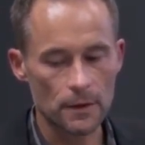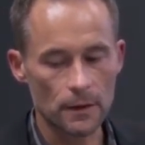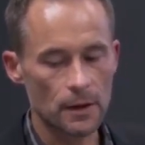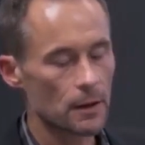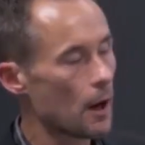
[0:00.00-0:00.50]

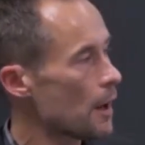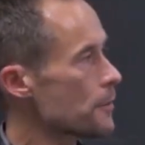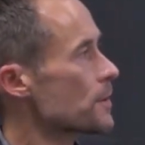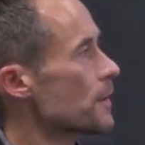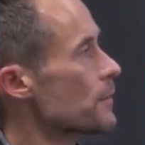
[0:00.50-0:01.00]
the
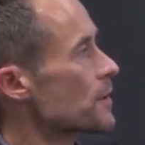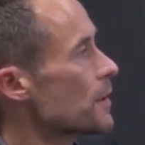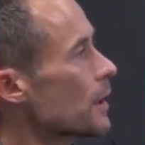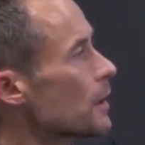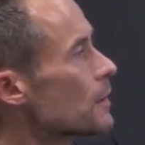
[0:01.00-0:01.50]
authors of the
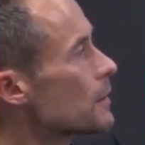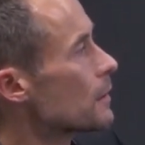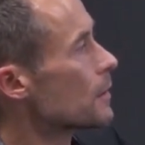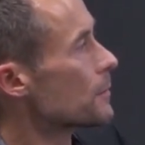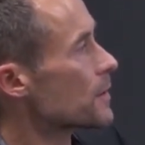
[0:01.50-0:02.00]
studies
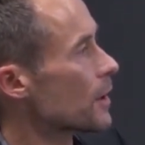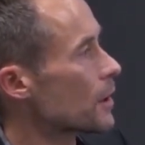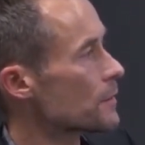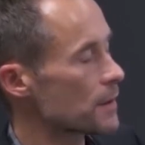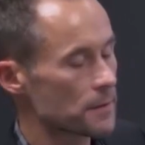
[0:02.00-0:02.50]

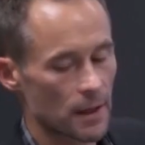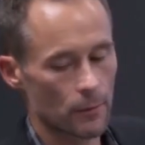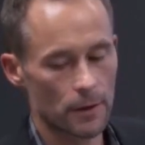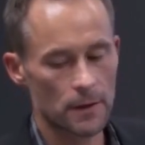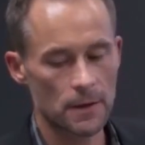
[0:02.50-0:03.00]
themselves have said,
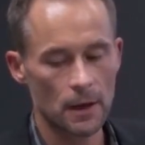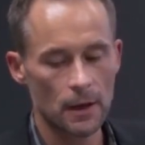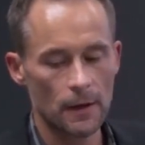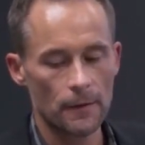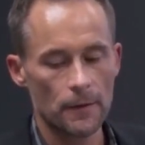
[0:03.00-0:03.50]
well, these
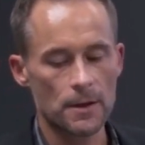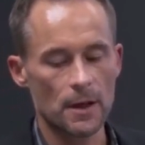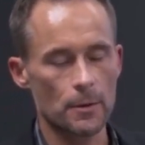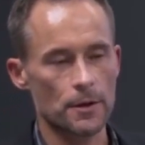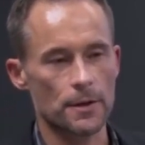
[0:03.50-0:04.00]

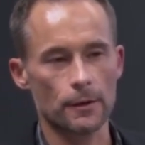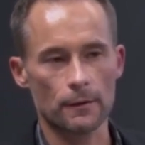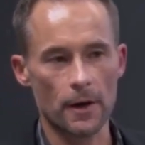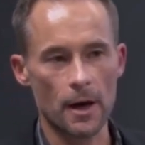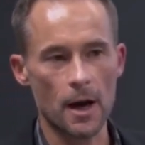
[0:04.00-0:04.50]
numbers are still
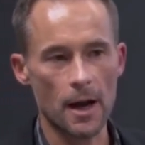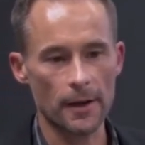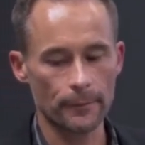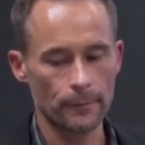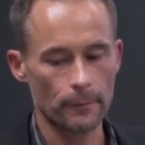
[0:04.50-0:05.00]
very
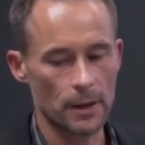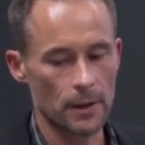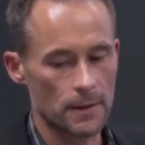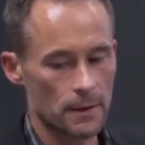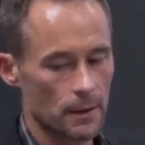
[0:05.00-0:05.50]
high
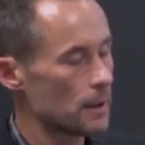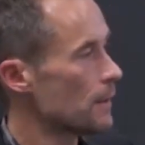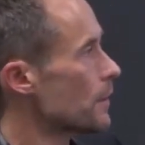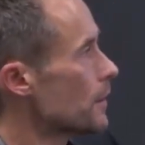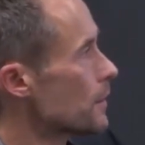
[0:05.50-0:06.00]
because
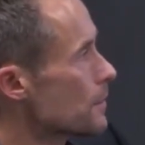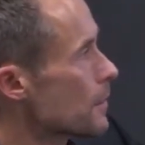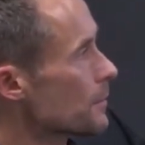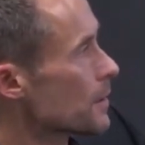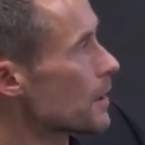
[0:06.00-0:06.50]
even in the
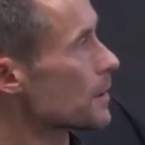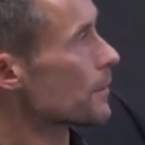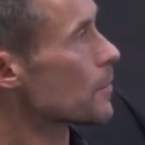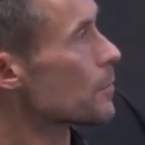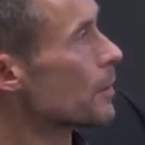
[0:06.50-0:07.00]
circumcised
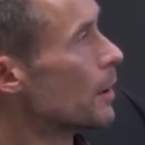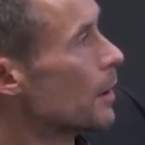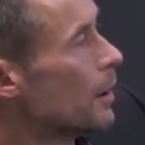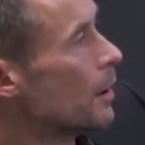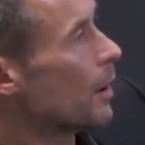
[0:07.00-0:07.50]
group,
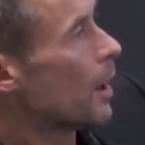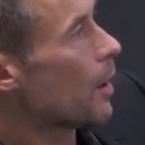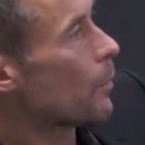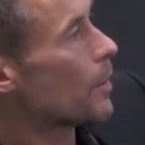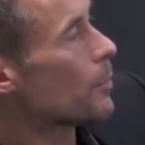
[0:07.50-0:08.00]

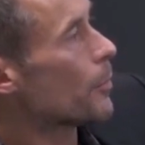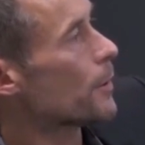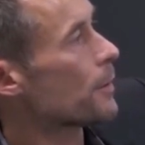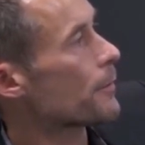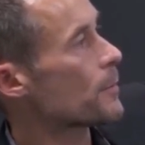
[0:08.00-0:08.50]
a
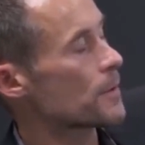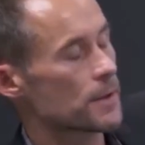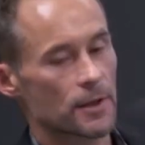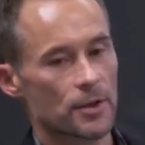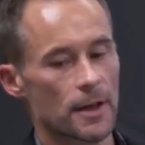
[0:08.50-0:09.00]

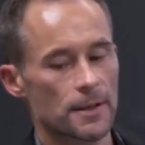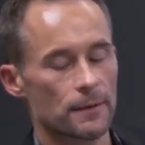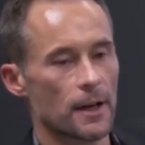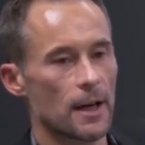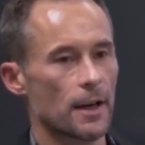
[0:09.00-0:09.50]
1.3% chance
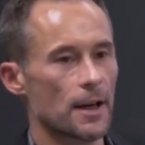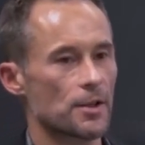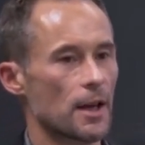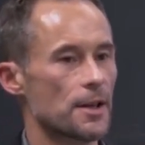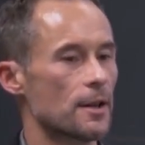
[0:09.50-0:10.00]
of
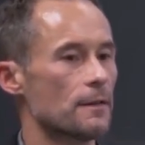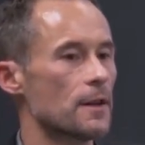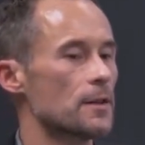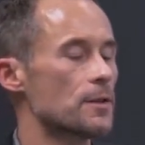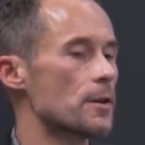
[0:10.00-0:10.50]
catching HIV
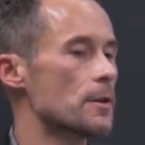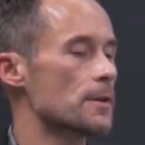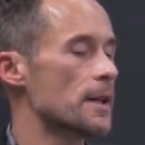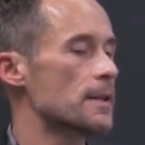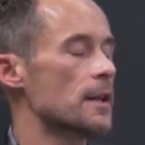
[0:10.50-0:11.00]
in 2
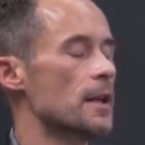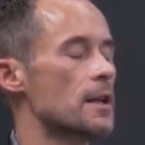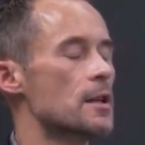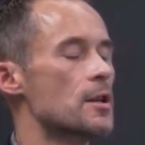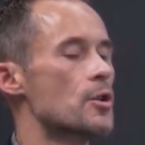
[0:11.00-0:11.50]
years, that's
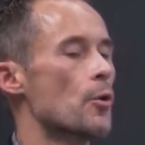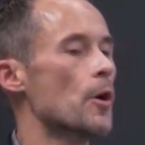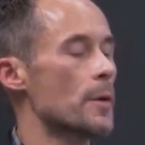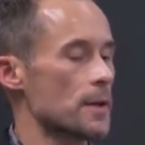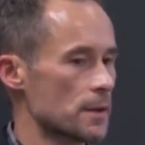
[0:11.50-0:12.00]

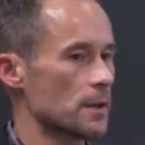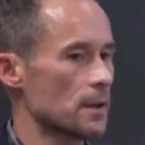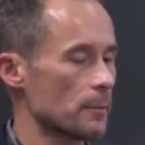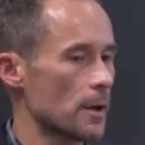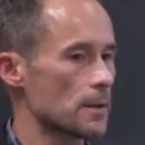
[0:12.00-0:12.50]
enormous
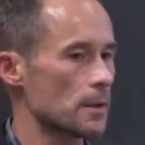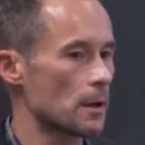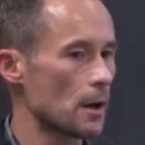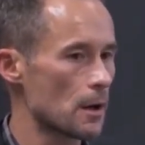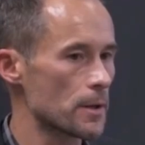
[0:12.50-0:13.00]
compared to
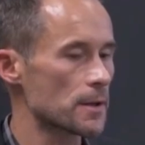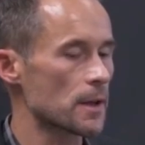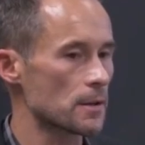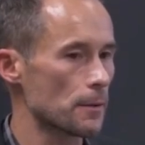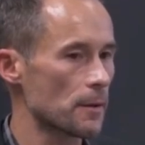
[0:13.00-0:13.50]
our risk
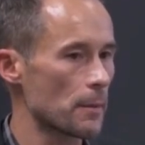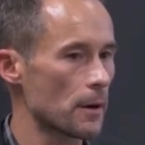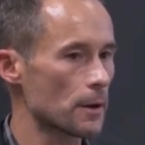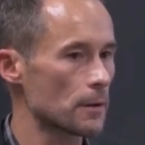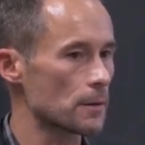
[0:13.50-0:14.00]
as North
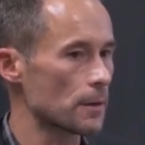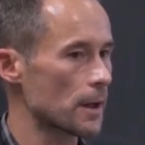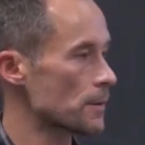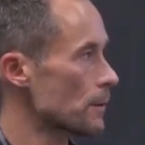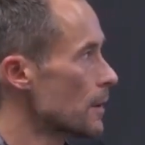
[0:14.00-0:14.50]
Americans,
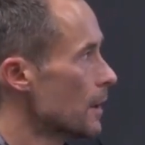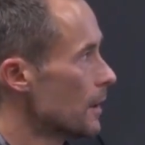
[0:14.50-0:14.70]
okay? So